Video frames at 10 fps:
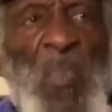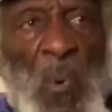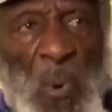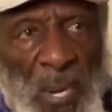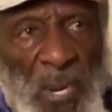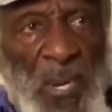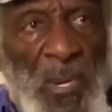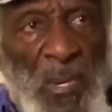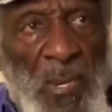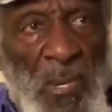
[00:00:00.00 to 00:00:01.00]
Boeing,
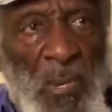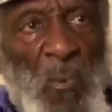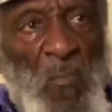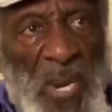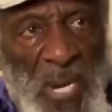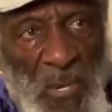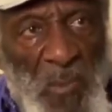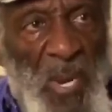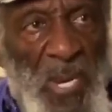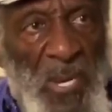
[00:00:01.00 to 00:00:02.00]
who made the
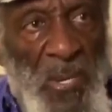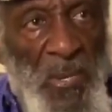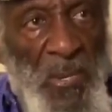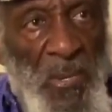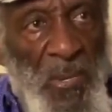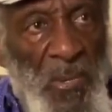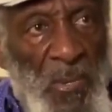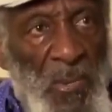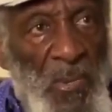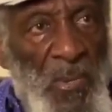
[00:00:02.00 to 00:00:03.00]

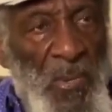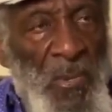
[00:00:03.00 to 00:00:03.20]
plane.